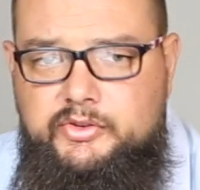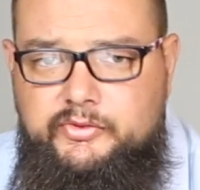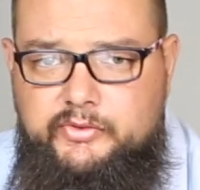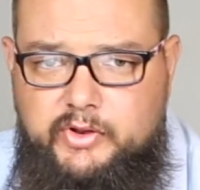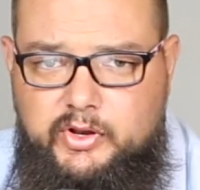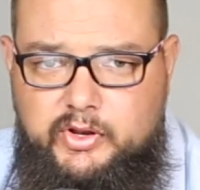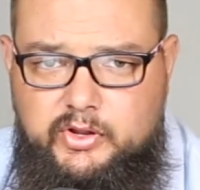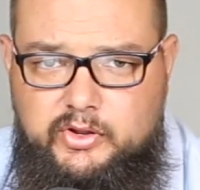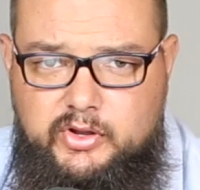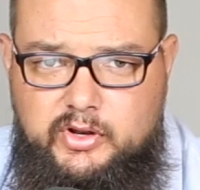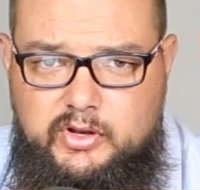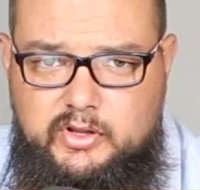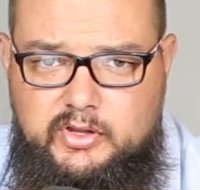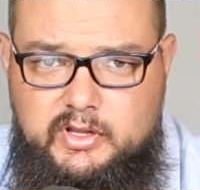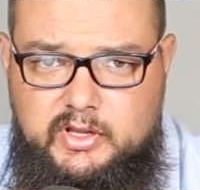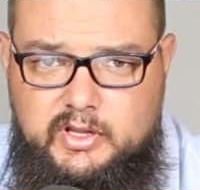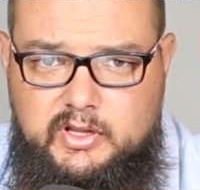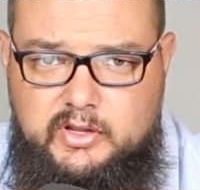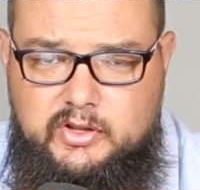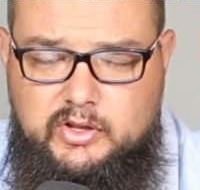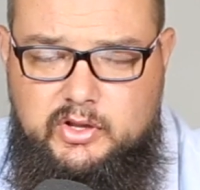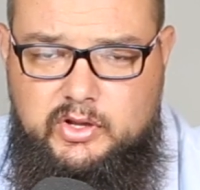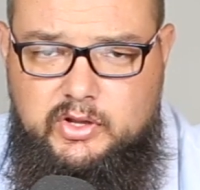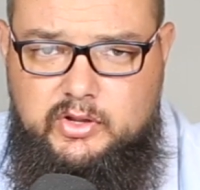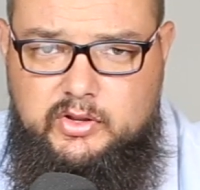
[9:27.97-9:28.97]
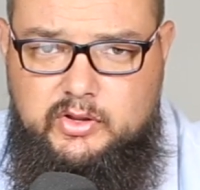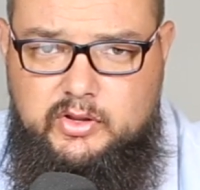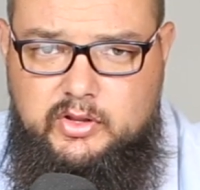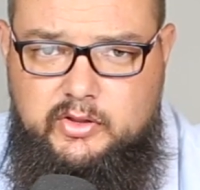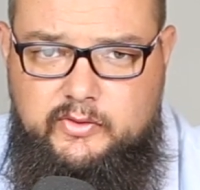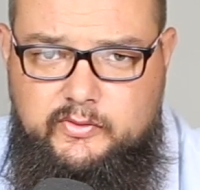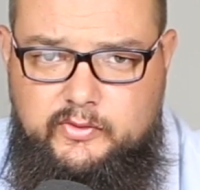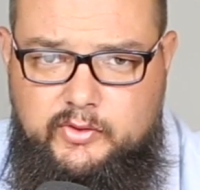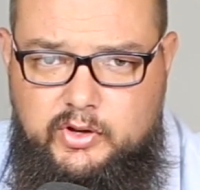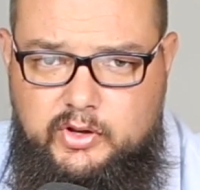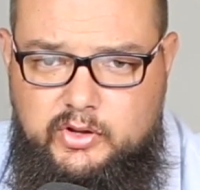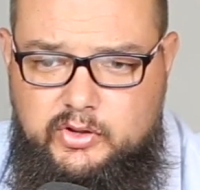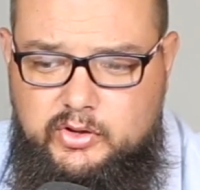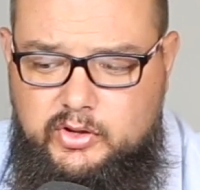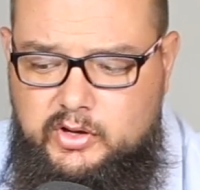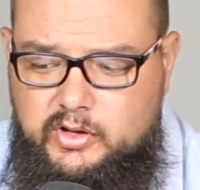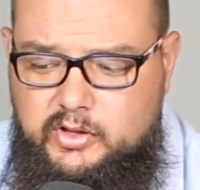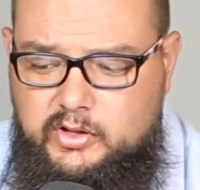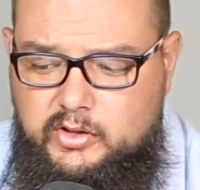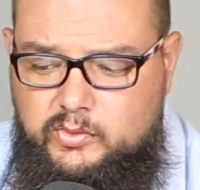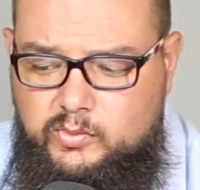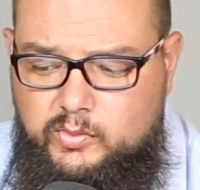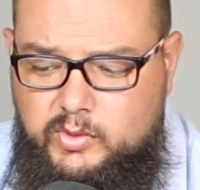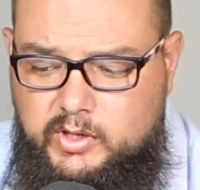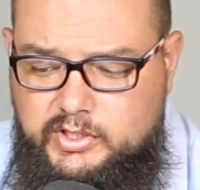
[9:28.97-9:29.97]
You've only got you've only got
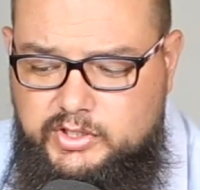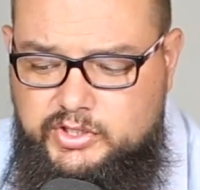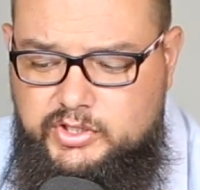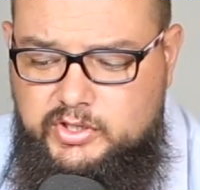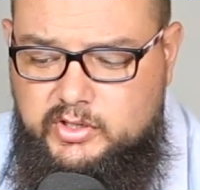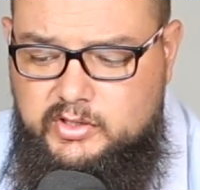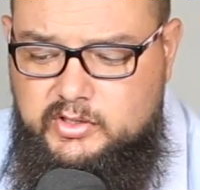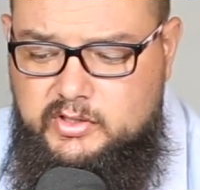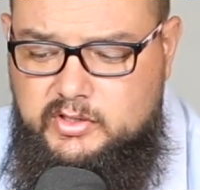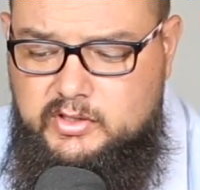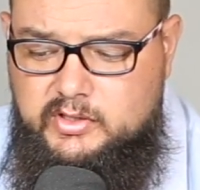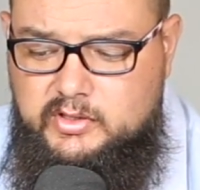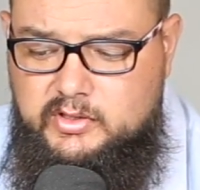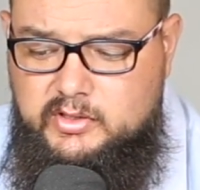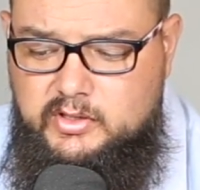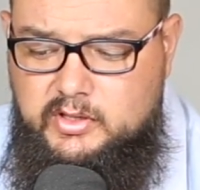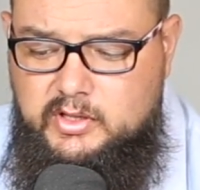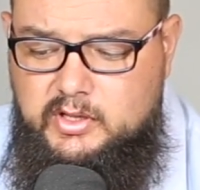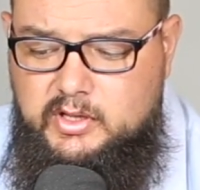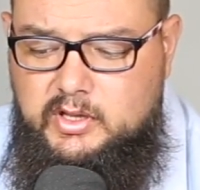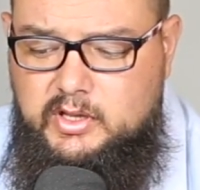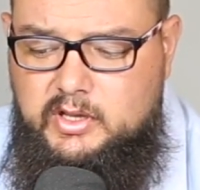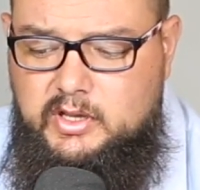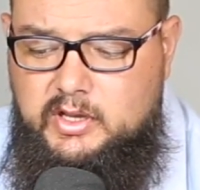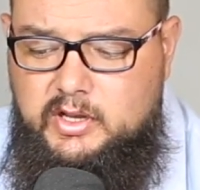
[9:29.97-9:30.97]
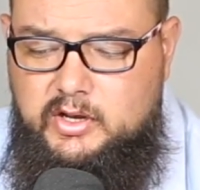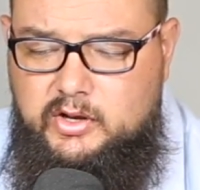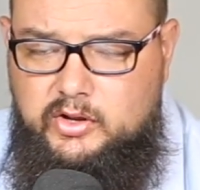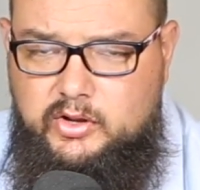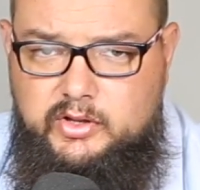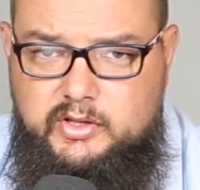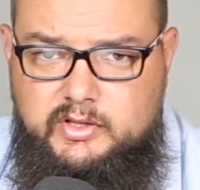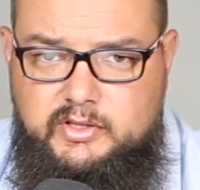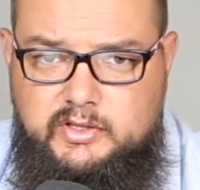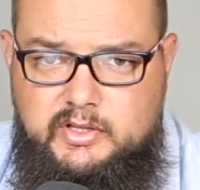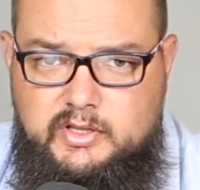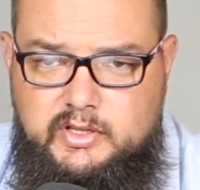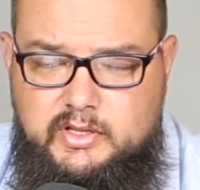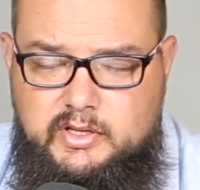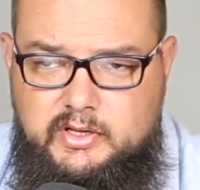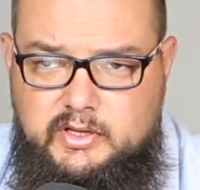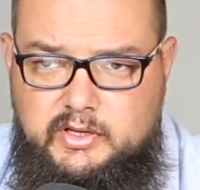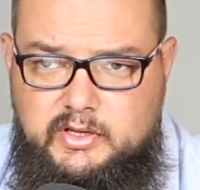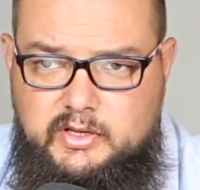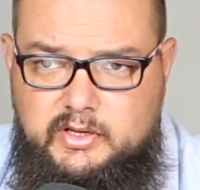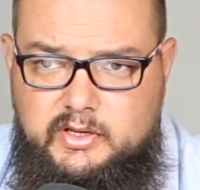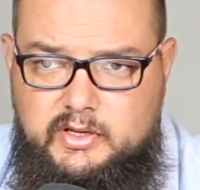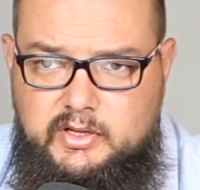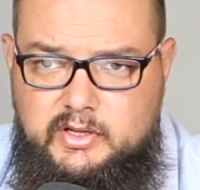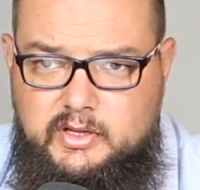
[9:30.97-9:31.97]
it in one shot, and not in,
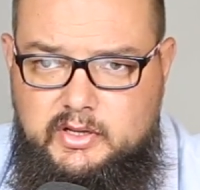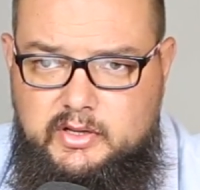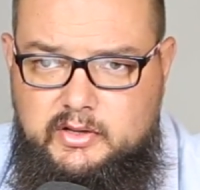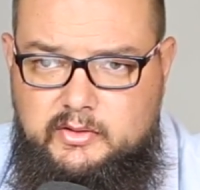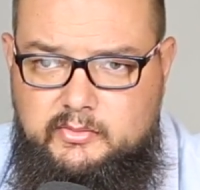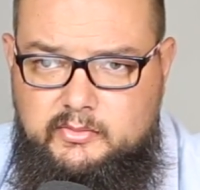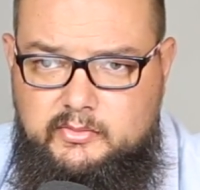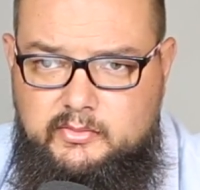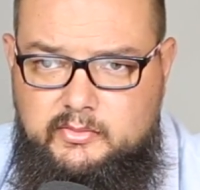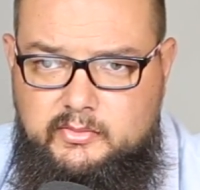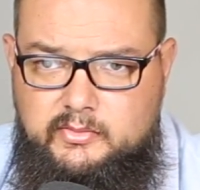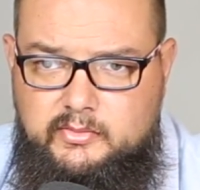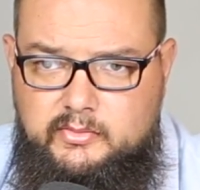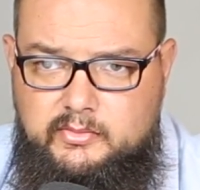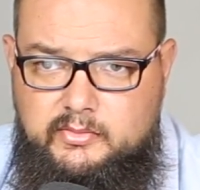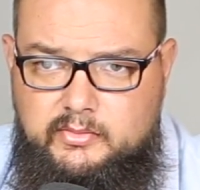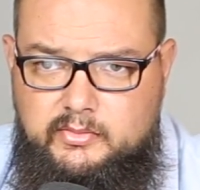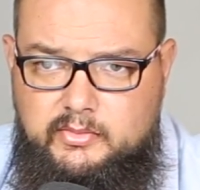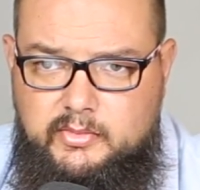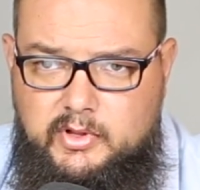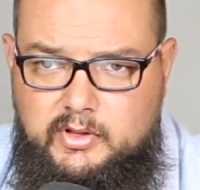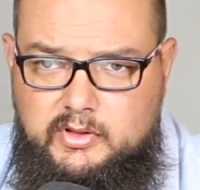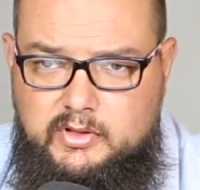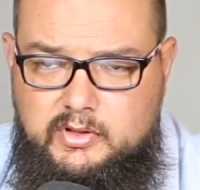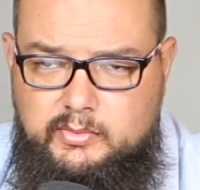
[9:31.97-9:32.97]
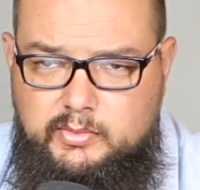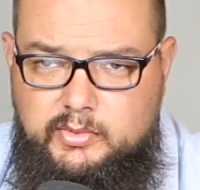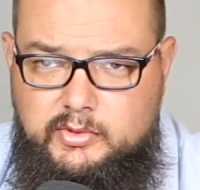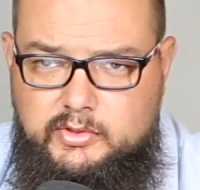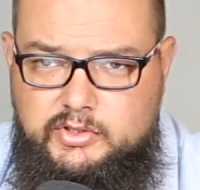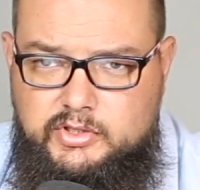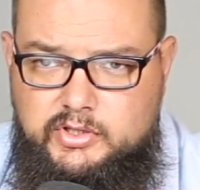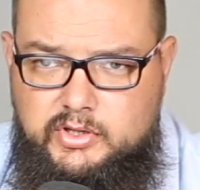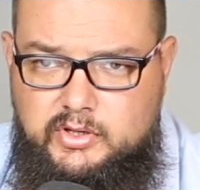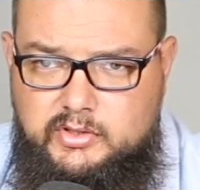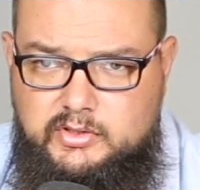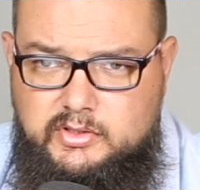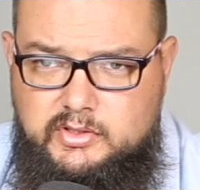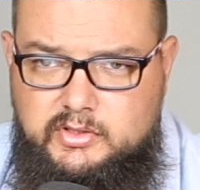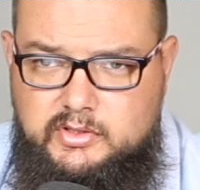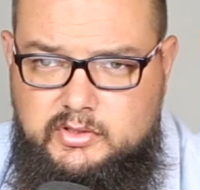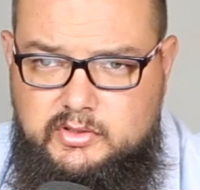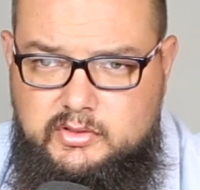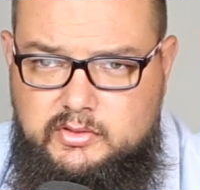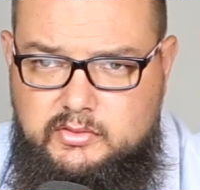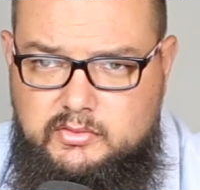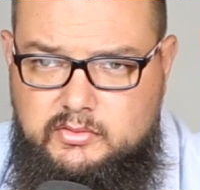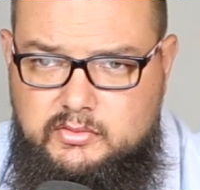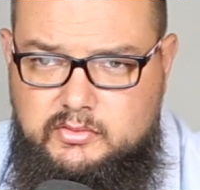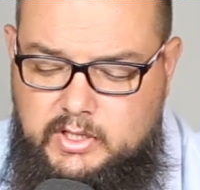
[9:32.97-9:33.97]
um, multiple
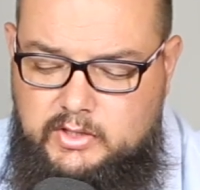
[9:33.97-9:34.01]
shots.